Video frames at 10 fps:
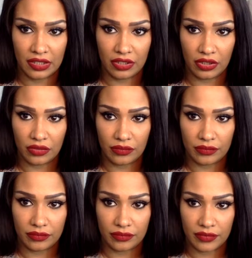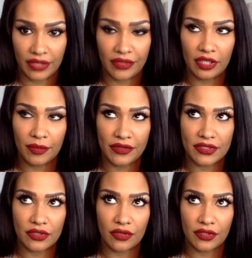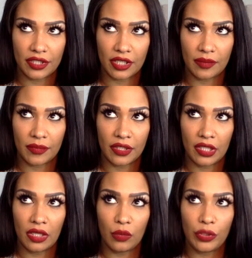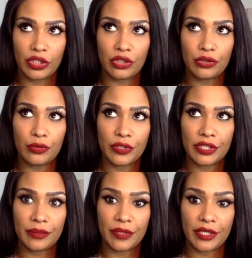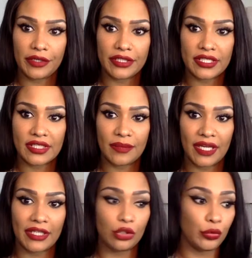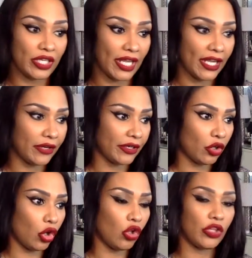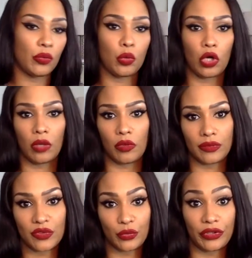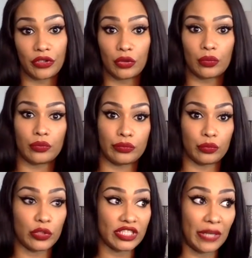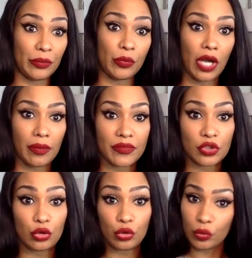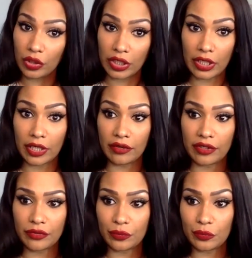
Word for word: You know, I think about this all the time. When you get married to somebody, you inherit all their problems with you. What type of problems do you want to inherit?